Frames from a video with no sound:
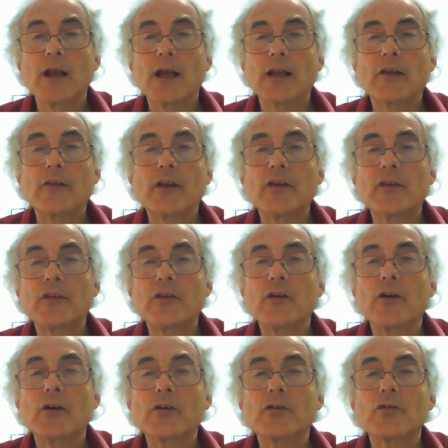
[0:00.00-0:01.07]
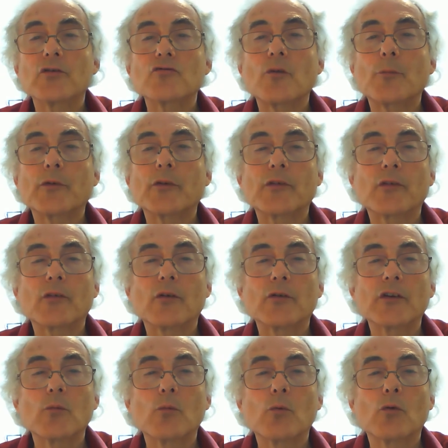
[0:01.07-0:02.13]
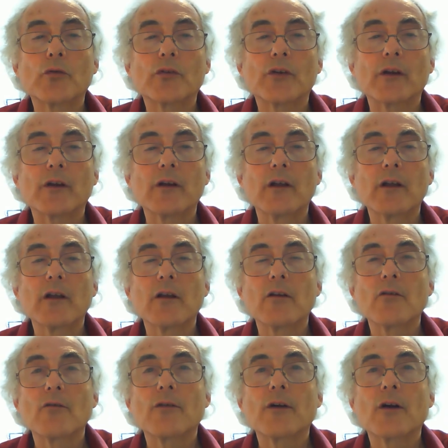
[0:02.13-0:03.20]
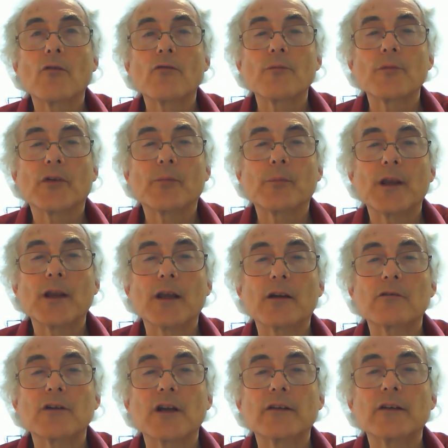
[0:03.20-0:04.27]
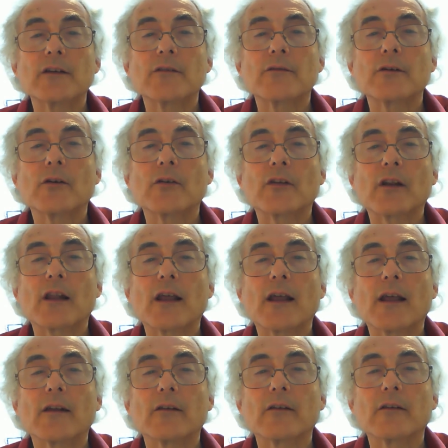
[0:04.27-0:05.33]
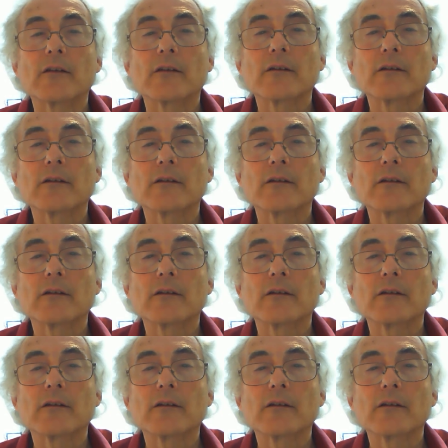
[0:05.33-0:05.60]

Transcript: And as they stirred, drops of salty water fell from the spear, creating the first land.